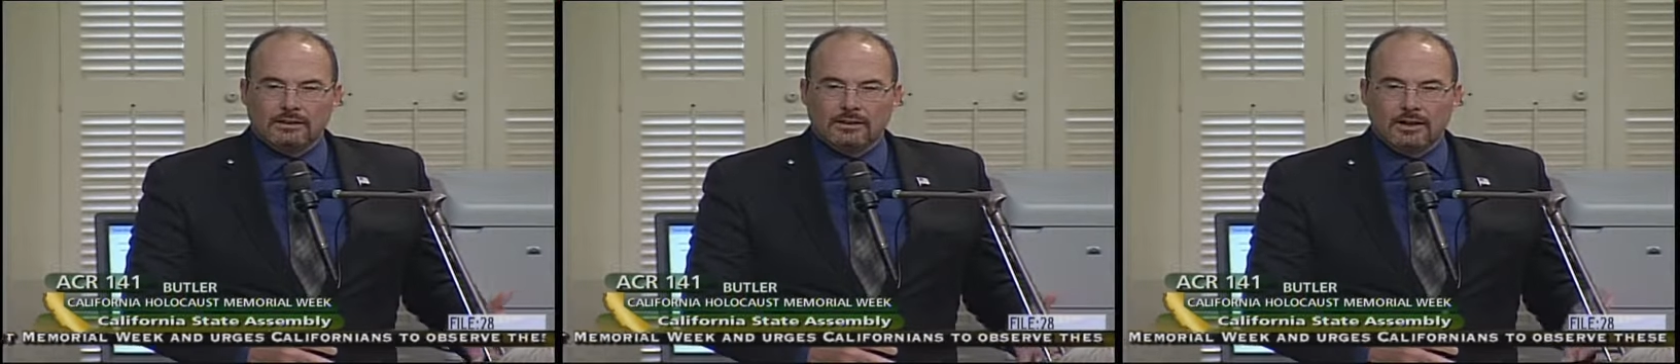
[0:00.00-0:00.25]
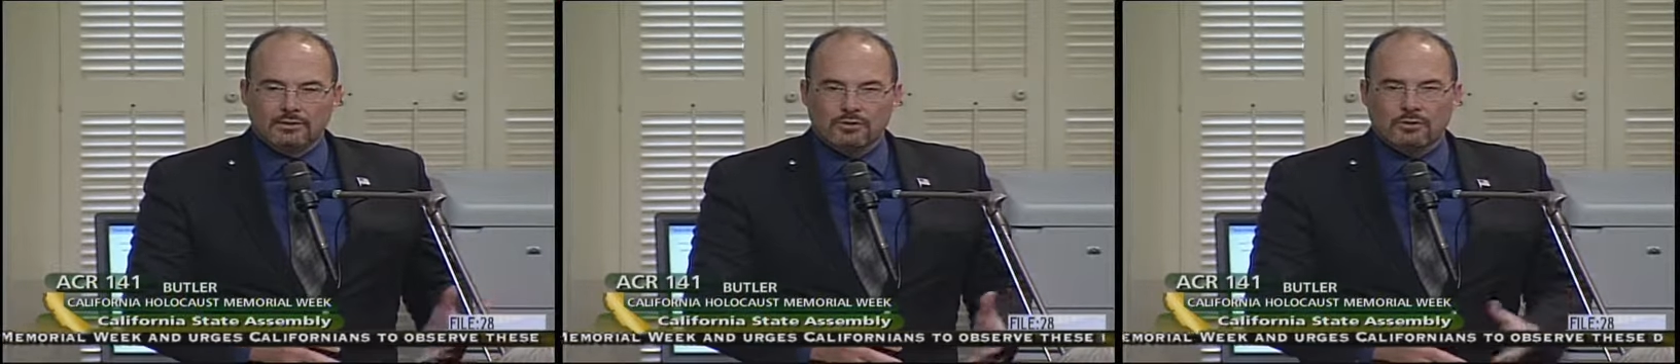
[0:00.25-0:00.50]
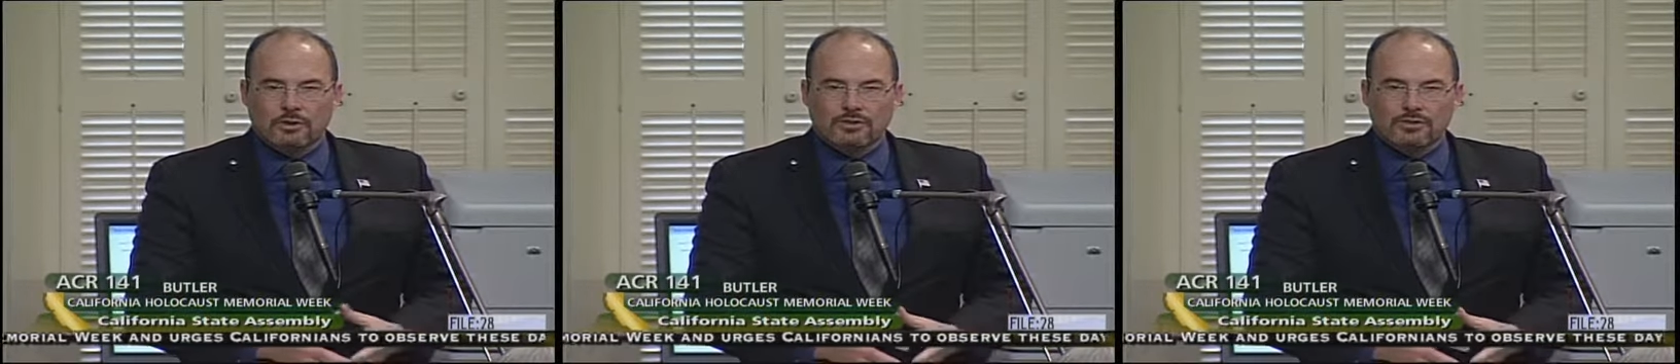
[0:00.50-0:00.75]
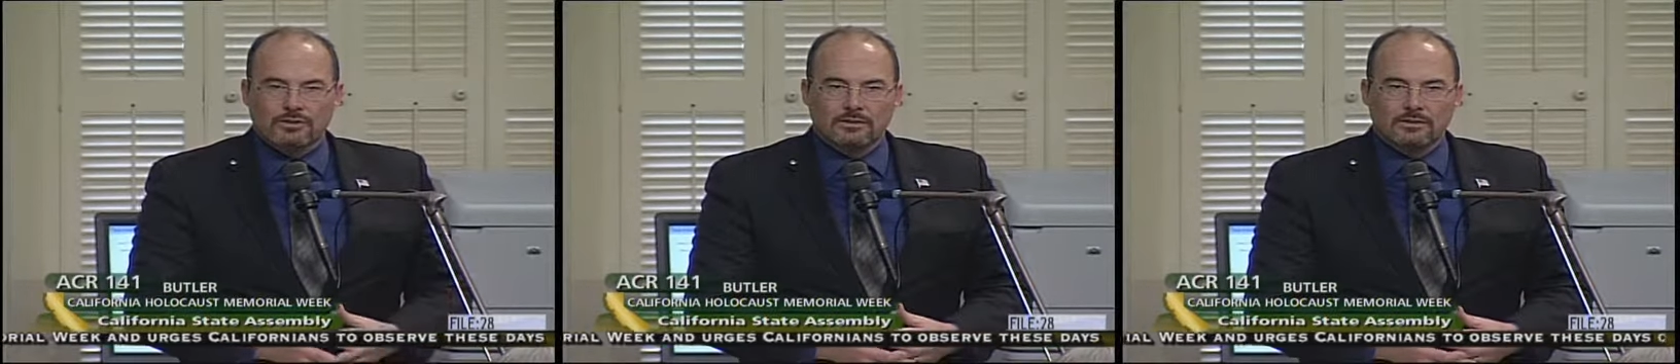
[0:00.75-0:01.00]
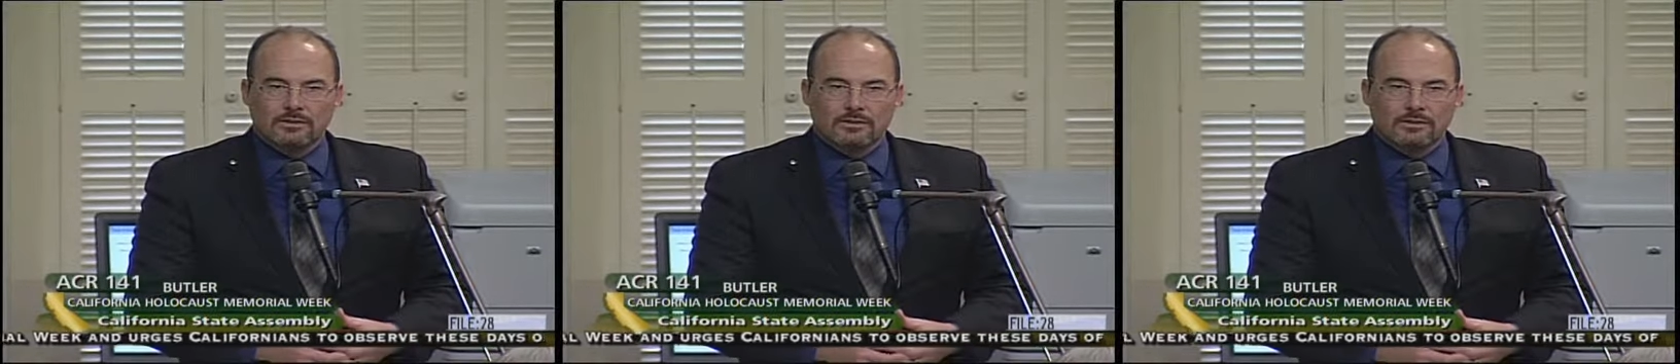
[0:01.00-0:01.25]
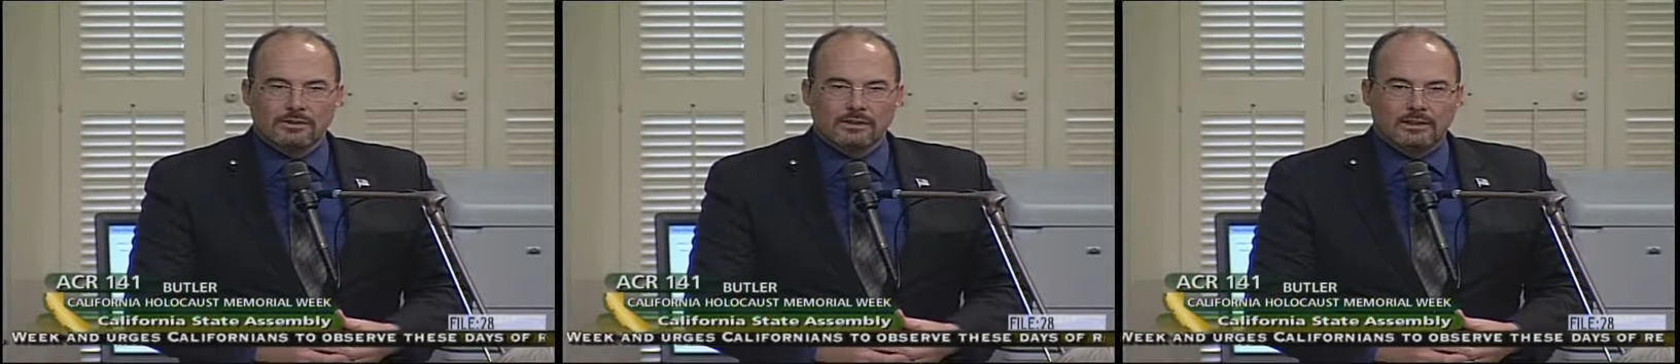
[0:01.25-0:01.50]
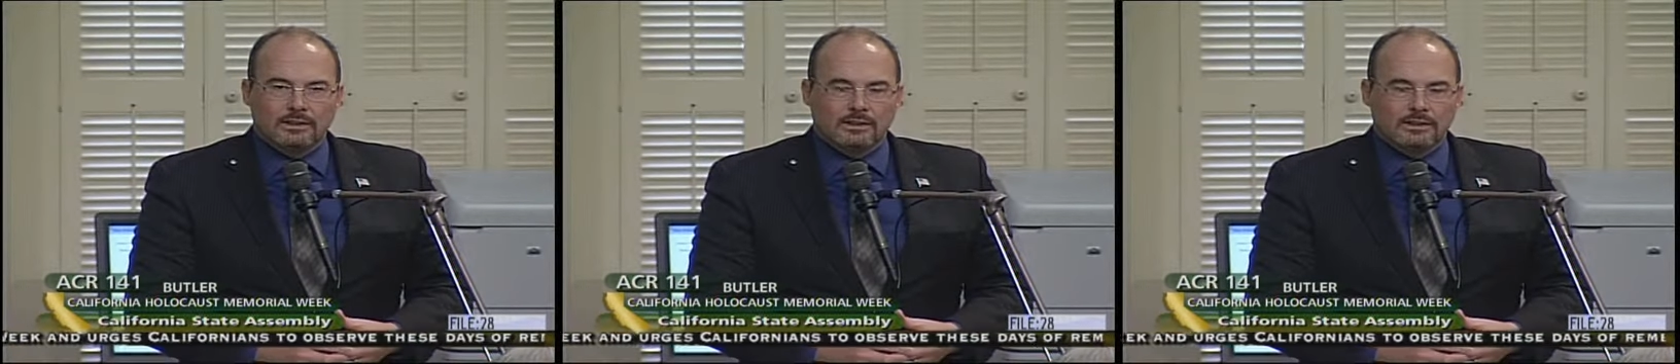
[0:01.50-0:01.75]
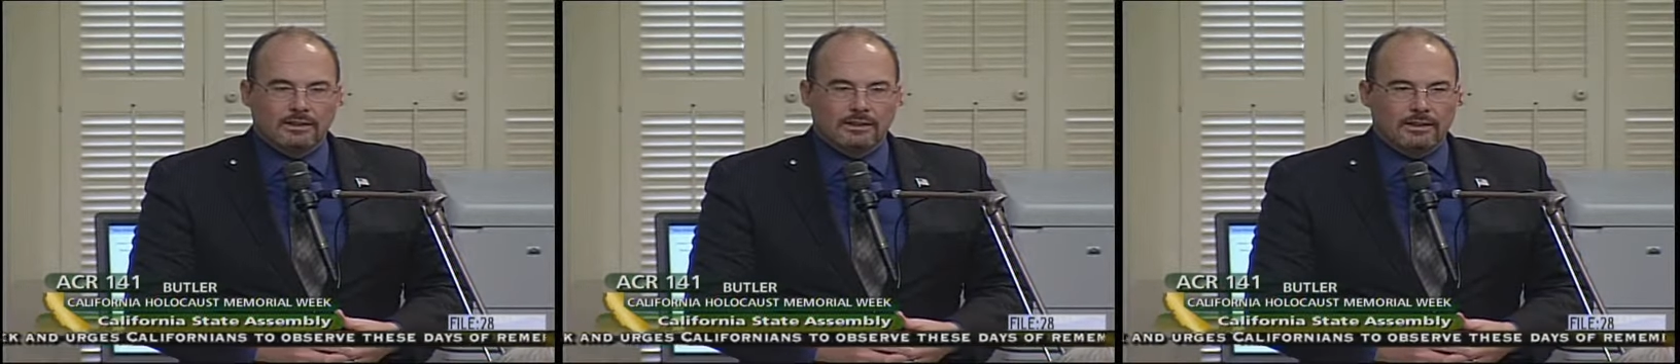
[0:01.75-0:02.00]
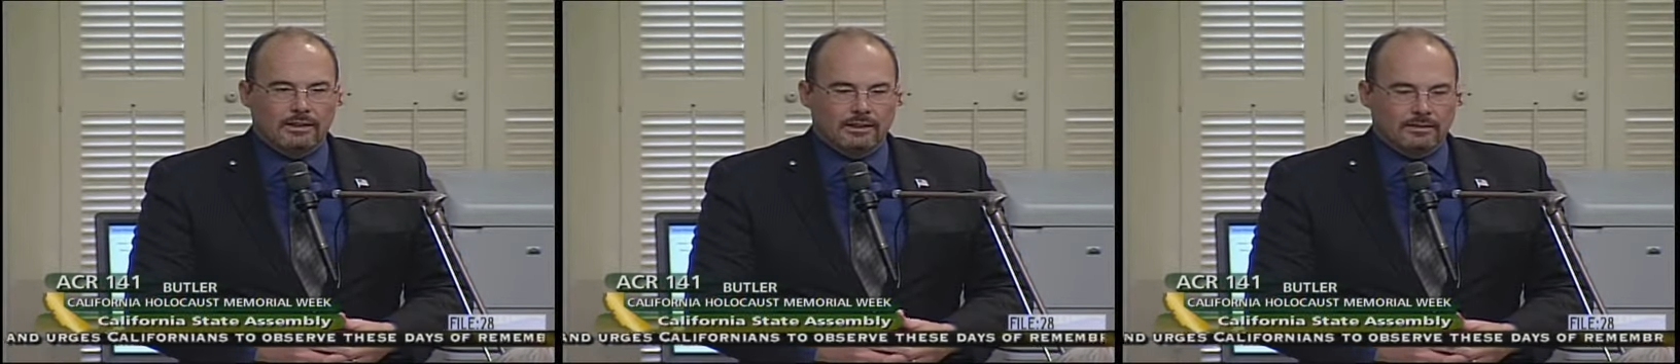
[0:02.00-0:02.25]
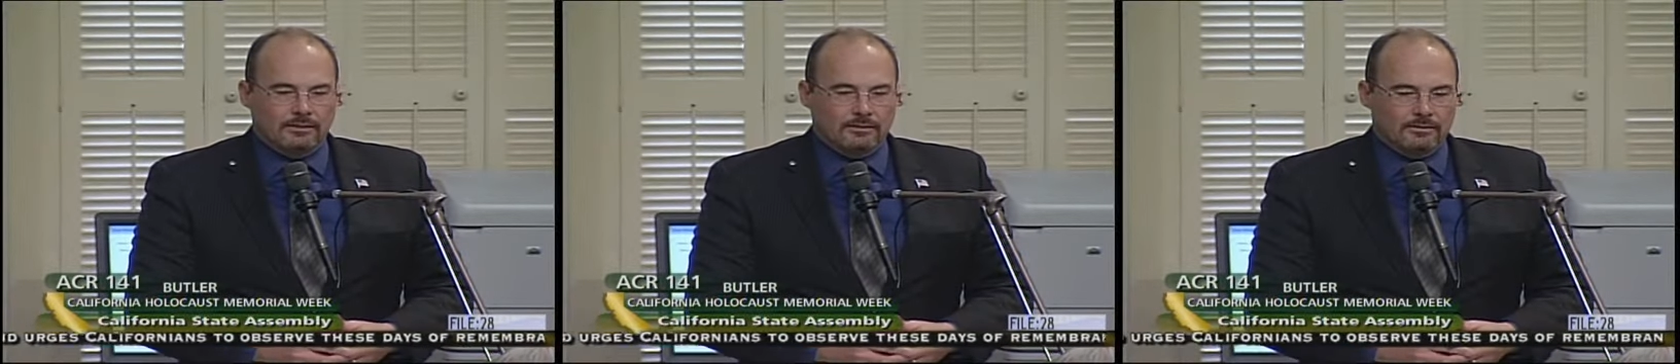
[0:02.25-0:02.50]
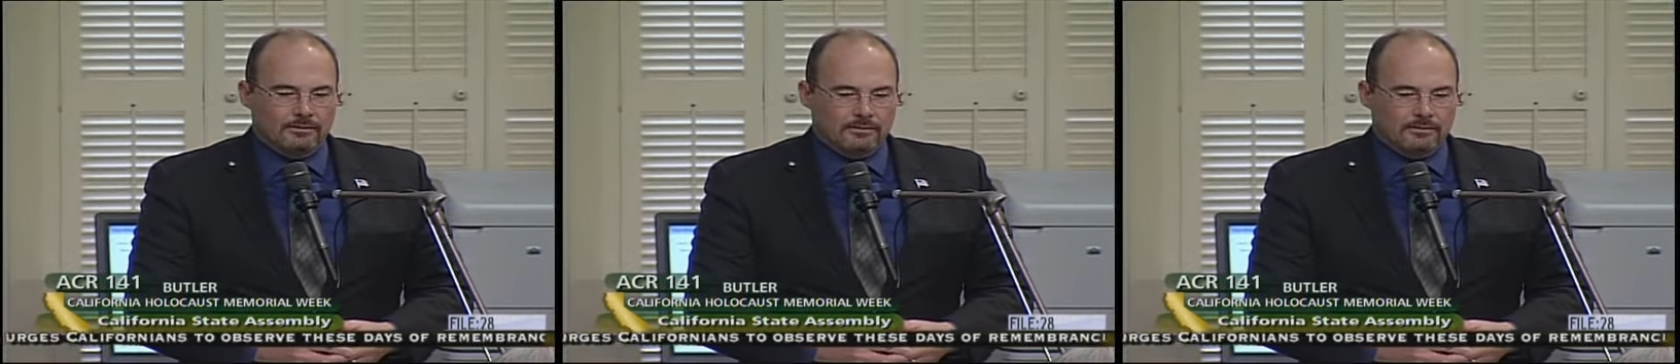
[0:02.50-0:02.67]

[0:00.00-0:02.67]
Auschwitz and